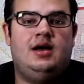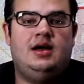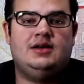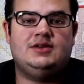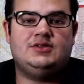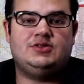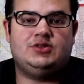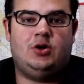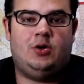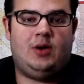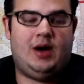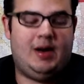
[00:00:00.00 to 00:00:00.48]

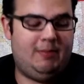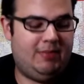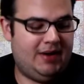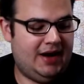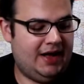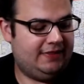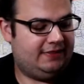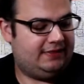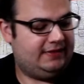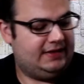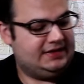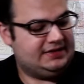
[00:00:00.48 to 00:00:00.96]
So I
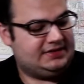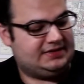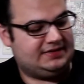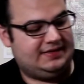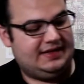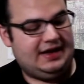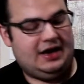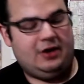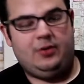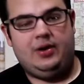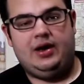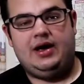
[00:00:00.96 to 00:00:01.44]
bought this,
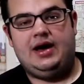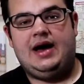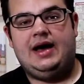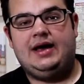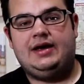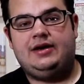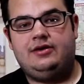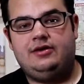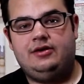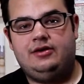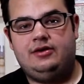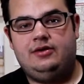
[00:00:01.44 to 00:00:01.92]
that way I
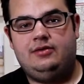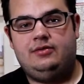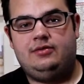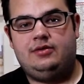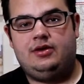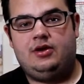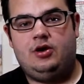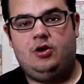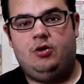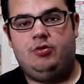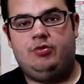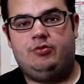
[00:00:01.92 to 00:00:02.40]

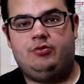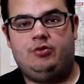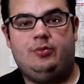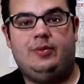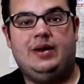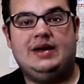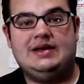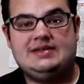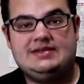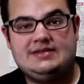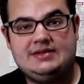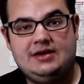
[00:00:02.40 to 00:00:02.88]
could go through
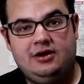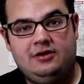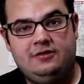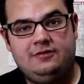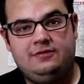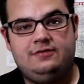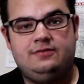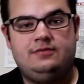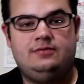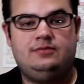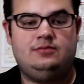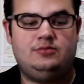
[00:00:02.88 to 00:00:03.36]

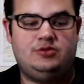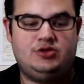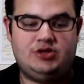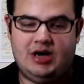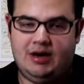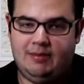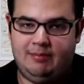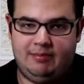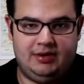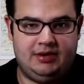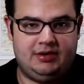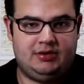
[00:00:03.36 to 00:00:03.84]
myself,
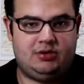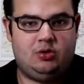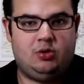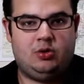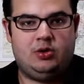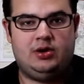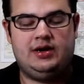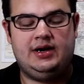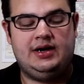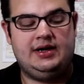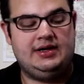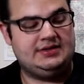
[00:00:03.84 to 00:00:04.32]
drop in
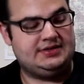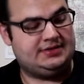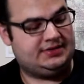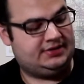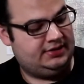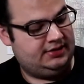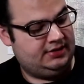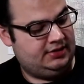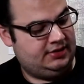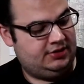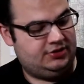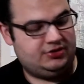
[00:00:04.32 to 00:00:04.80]

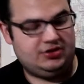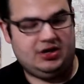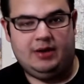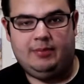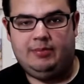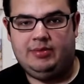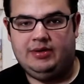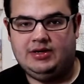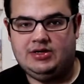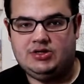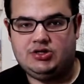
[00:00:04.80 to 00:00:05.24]
coordinates, drop in